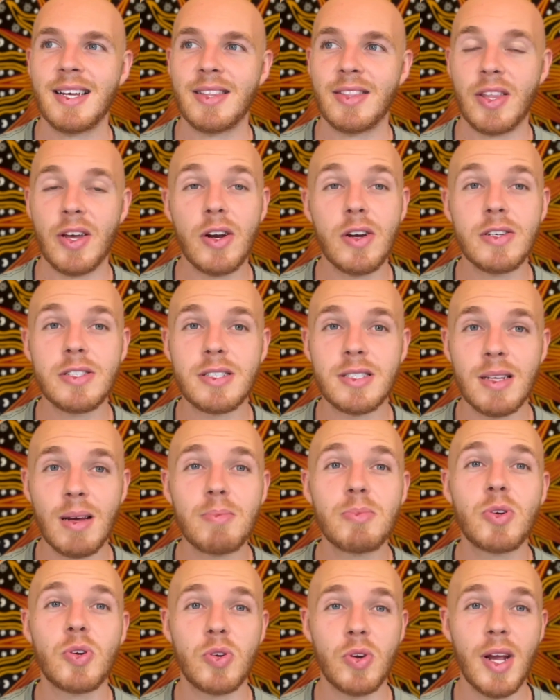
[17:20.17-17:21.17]
there are some
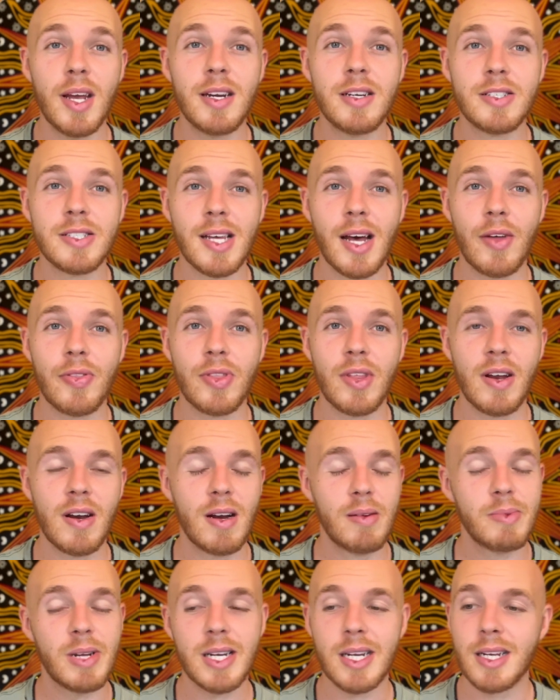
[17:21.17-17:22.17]
creators out there,
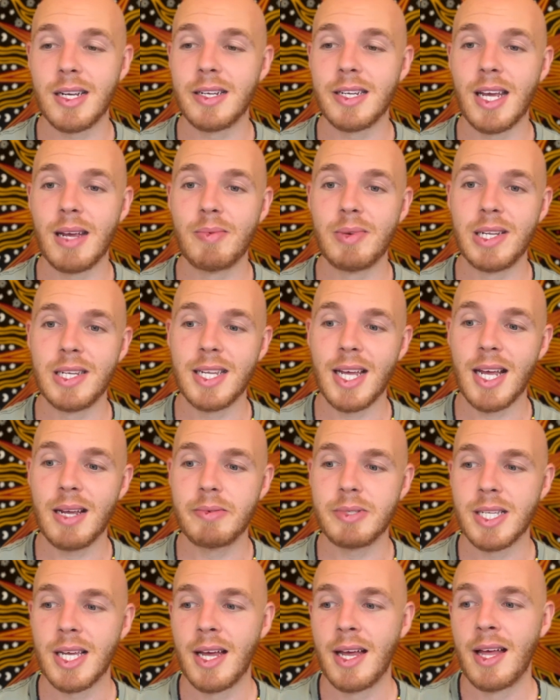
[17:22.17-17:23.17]
I'm not going to name any
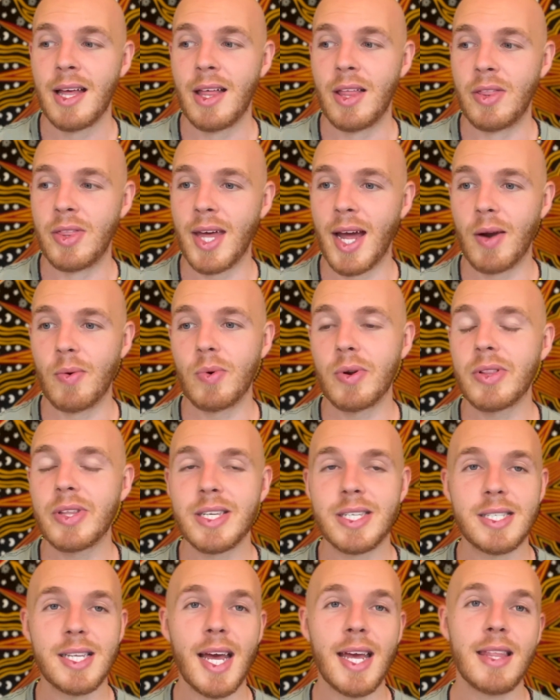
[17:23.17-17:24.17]
names, that really
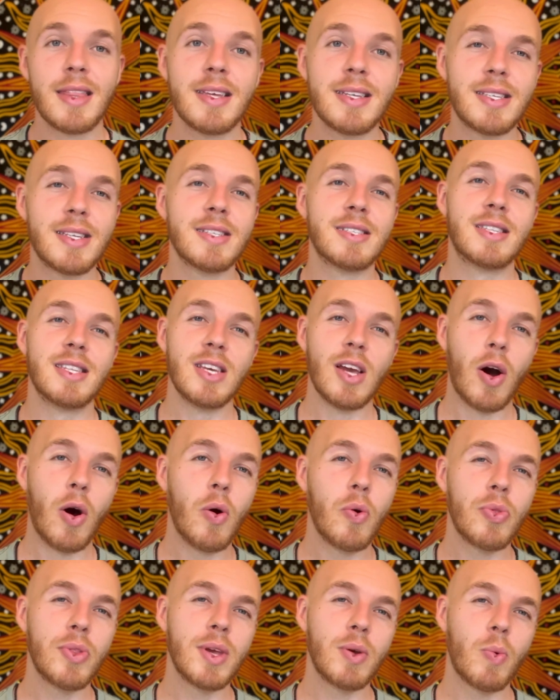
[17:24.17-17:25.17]
say this is the
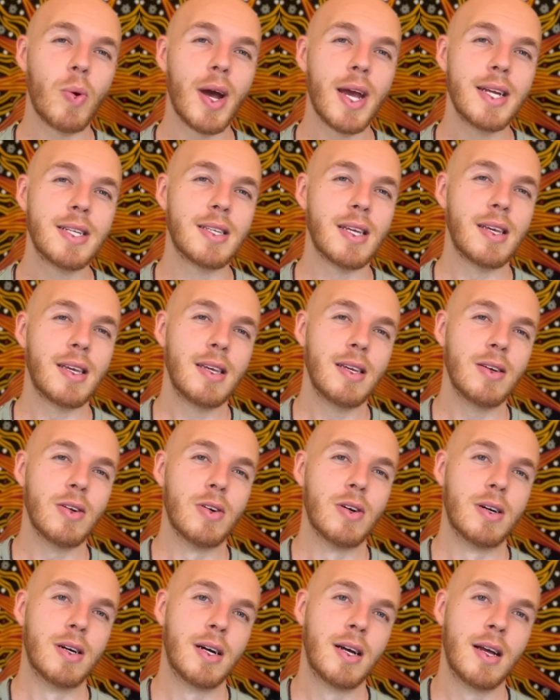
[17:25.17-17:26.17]
only way to
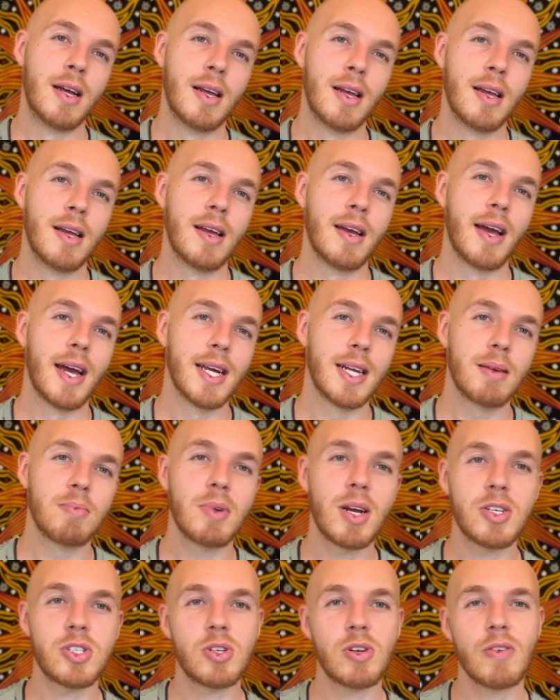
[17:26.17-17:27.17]
heal. And I'm
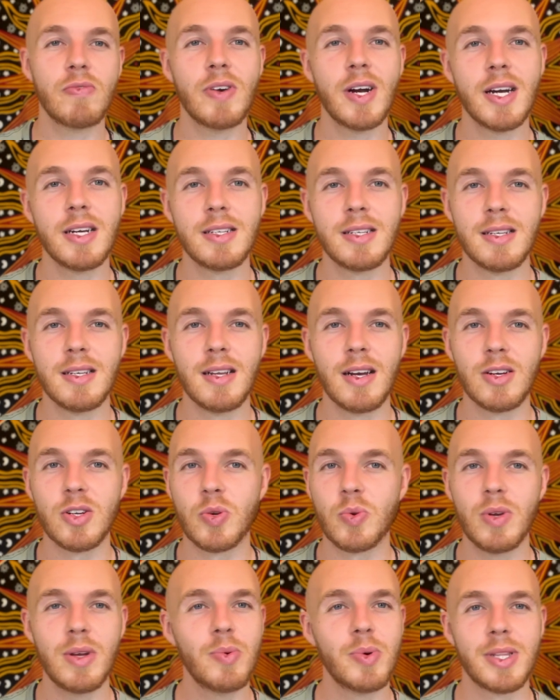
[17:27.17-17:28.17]
not sure if I
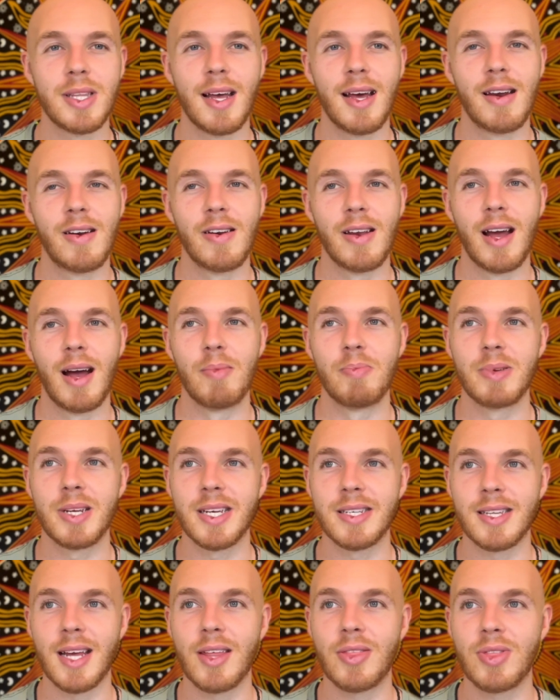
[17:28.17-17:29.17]
agree with that or not,
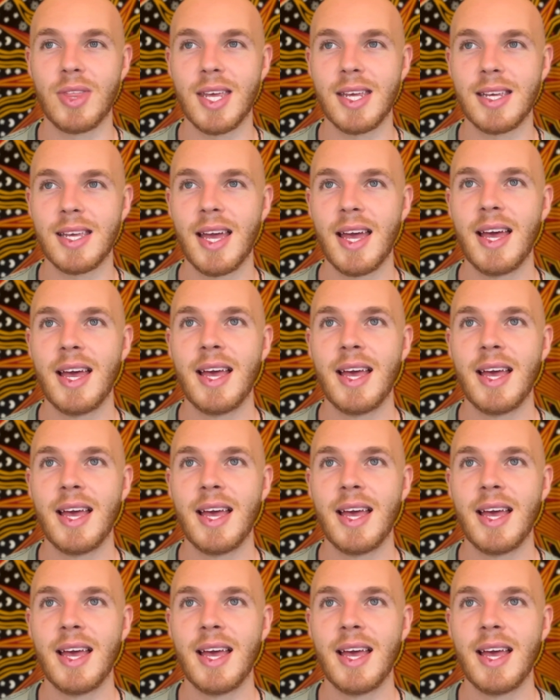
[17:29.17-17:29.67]
because I think